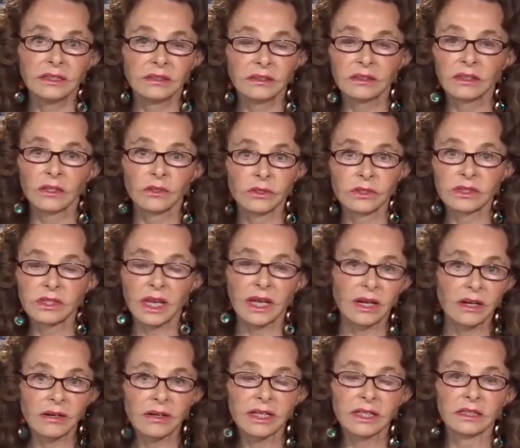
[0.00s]
in those
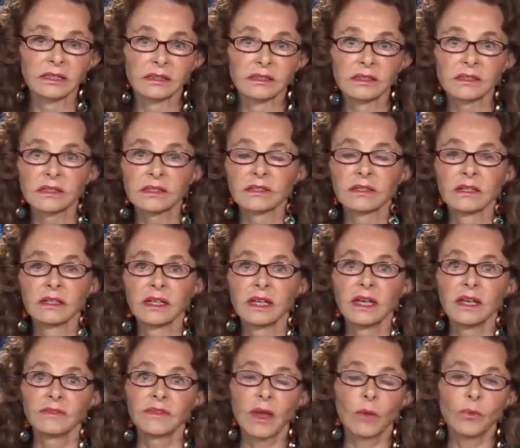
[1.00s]
areas
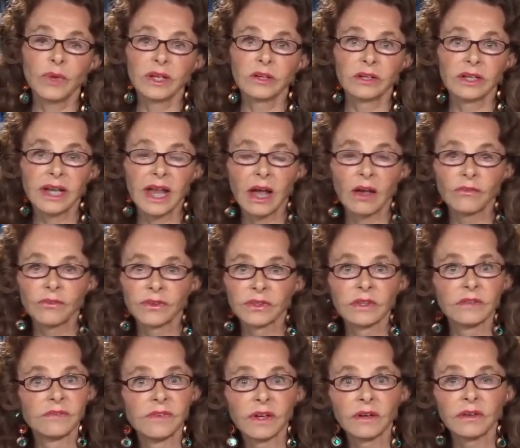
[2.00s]
that we are now,
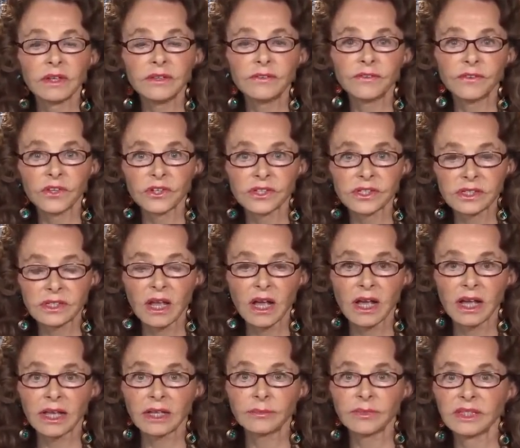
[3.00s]
for the very first
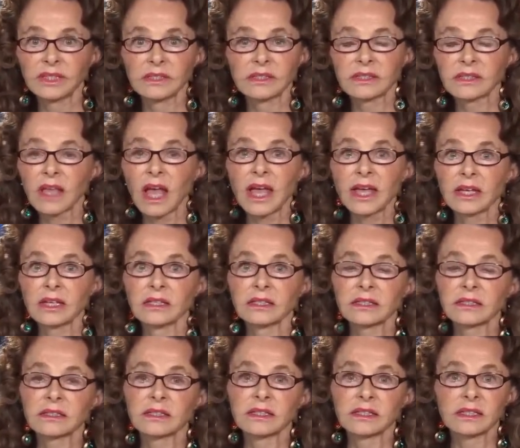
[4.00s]
time in
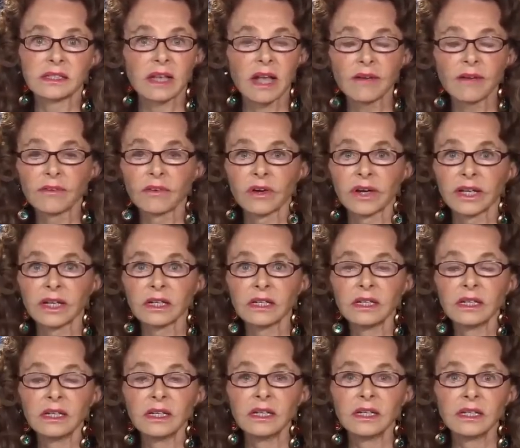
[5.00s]
science,
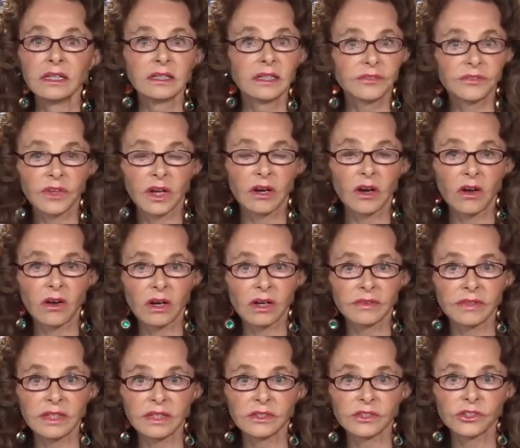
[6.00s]
discovering that there
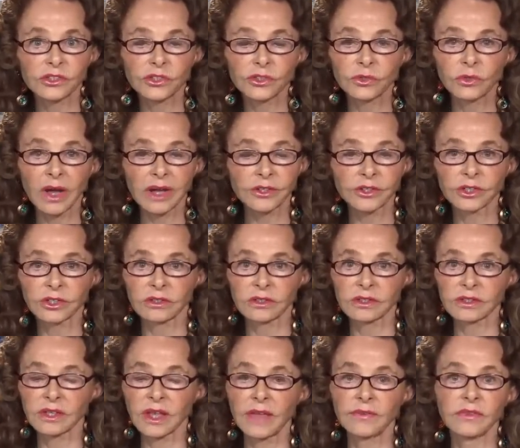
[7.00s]
are these
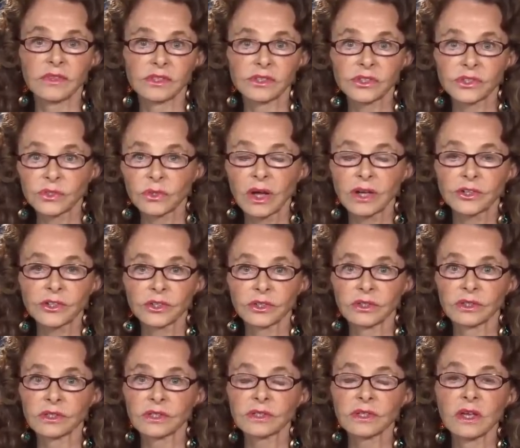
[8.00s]
structures, and the
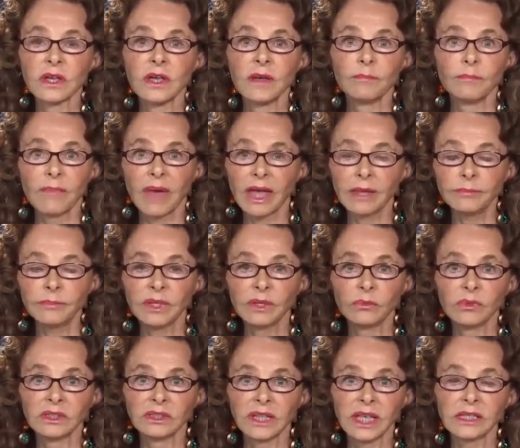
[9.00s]
structures might
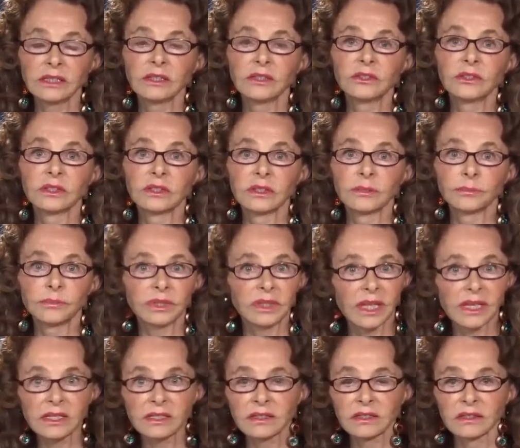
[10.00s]
be related to the
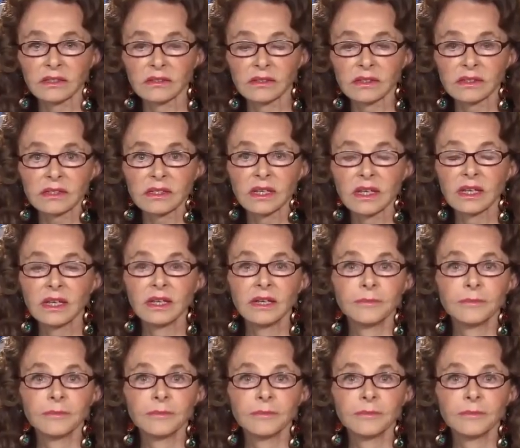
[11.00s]
places